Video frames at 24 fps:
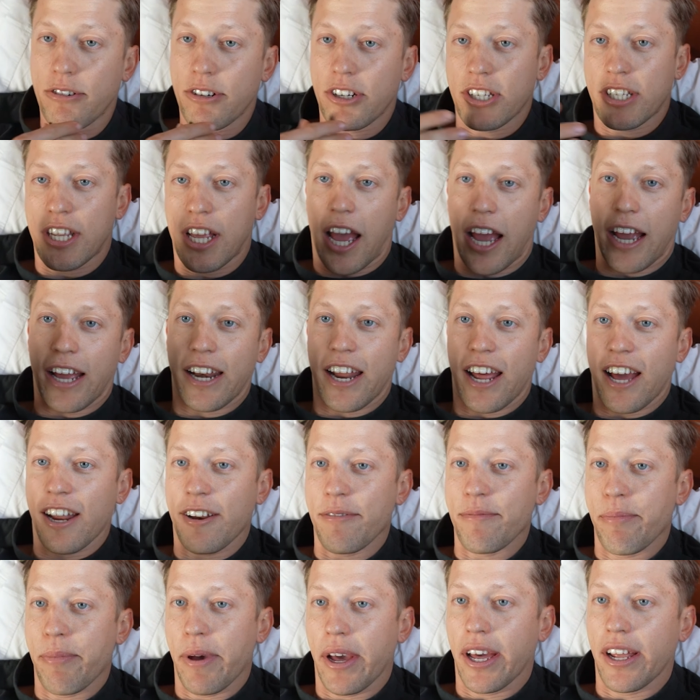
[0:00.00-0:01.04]
we're just hanging out
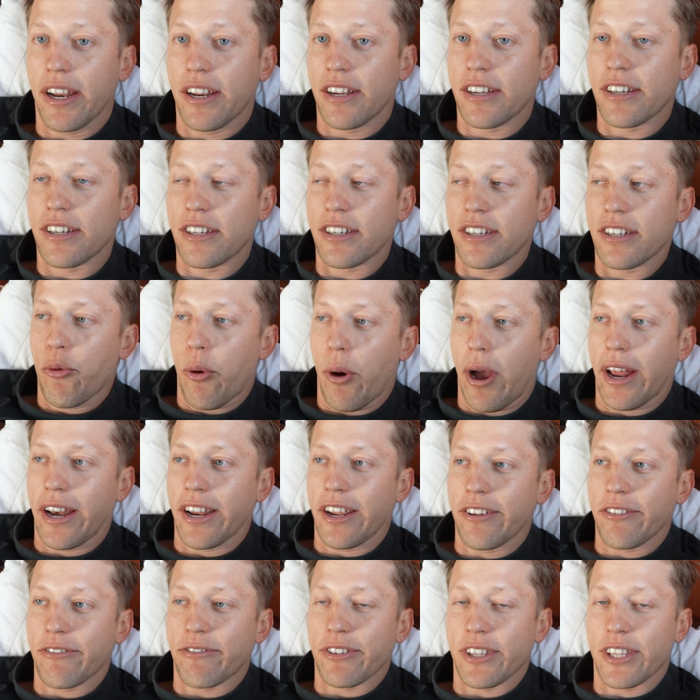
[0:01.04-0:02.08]
in bed,
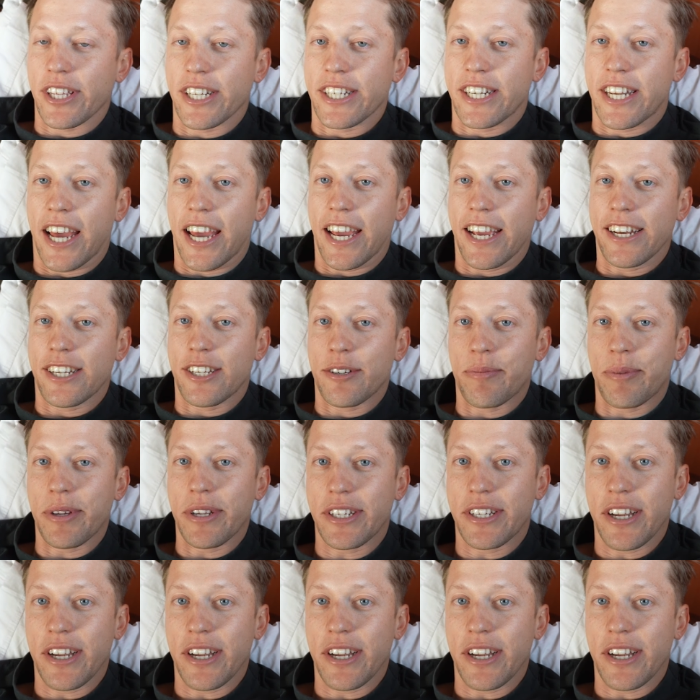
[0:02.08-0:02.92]
waiting for the day to be